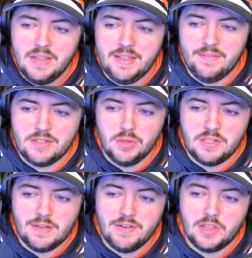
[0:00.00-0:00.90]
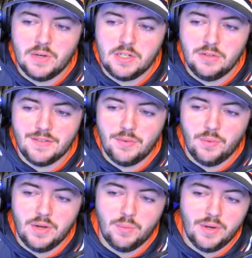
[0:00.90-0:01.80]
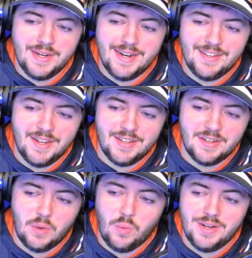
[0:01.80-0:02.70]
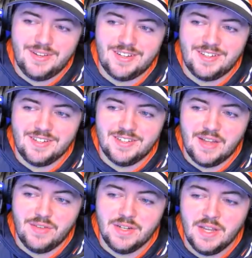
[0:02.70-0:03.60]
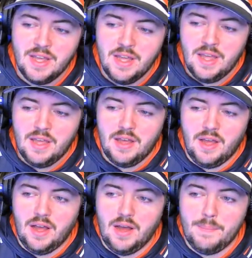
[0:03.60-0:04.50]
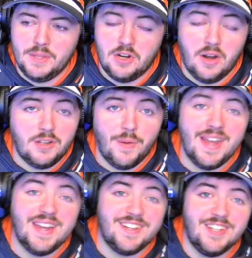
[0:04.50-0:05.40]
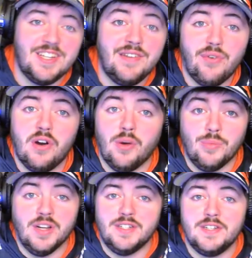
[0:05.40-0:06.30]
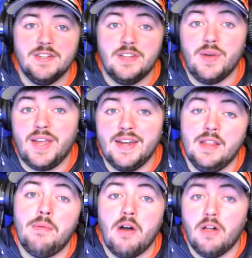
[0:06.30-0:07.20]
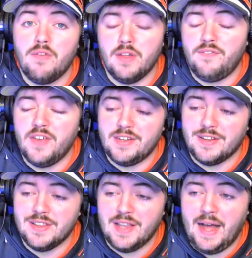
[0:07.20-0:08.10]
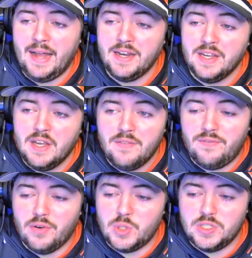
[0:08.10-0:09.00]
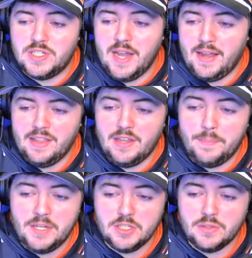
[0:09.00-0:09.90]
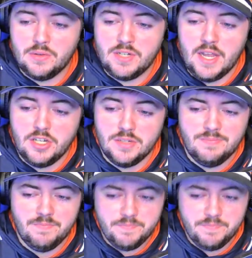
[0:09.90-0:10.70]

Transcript: They have a 273, 271, 196, and a 167. But they're also hitting 64 home runs. So getting the ball over the fence a lot for Georgia Tech. And their pitching rotation,